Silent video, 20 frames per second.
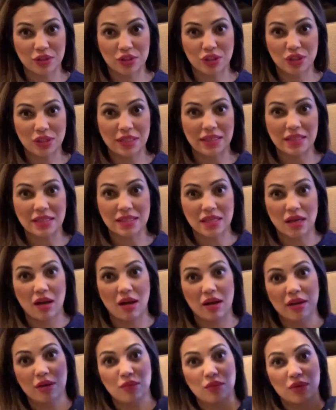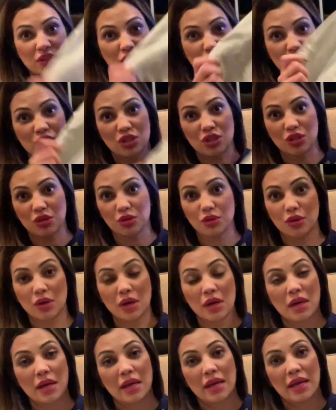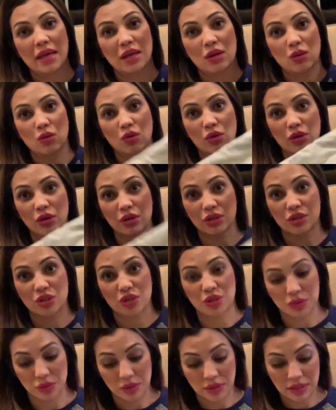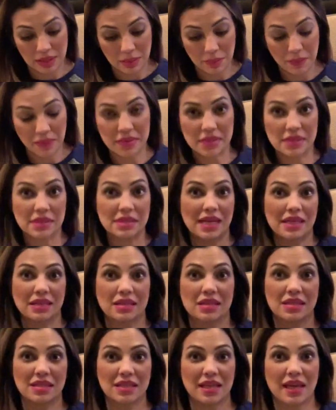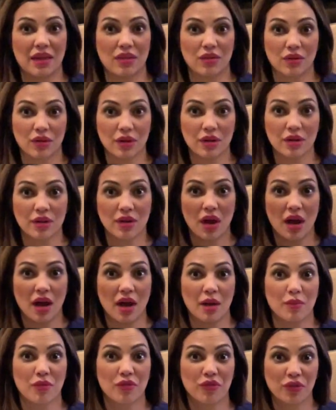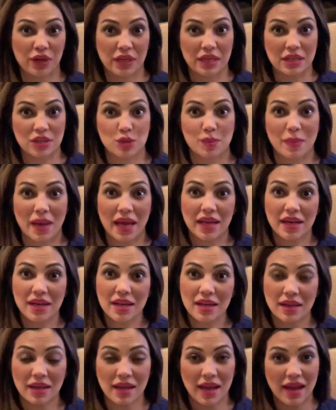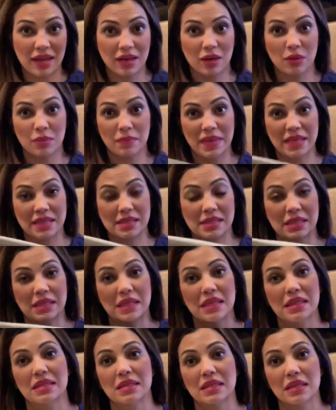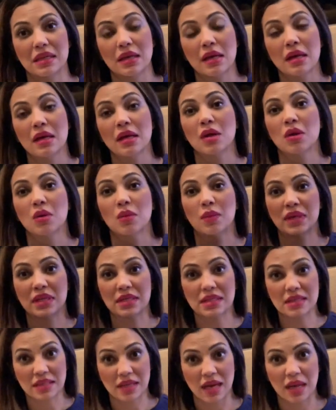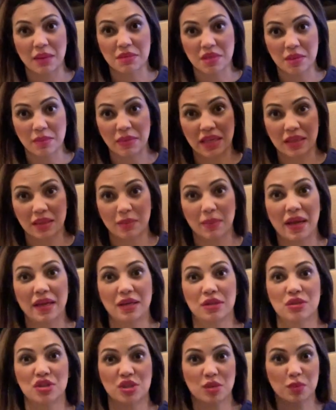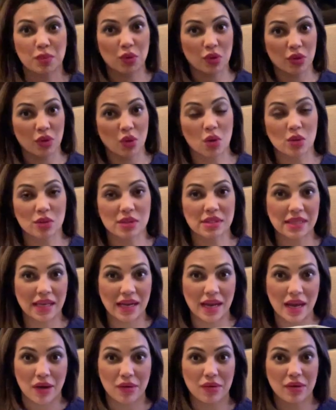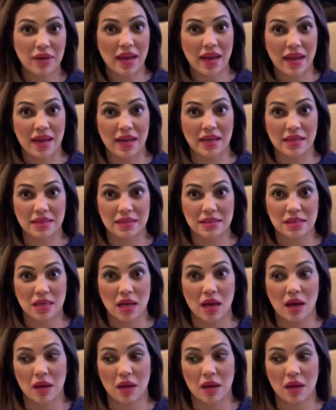the sheet on what to do in order to keep sets together for each bed, and it makes it easy. When it's time to make the bed, you just pull the whole set out and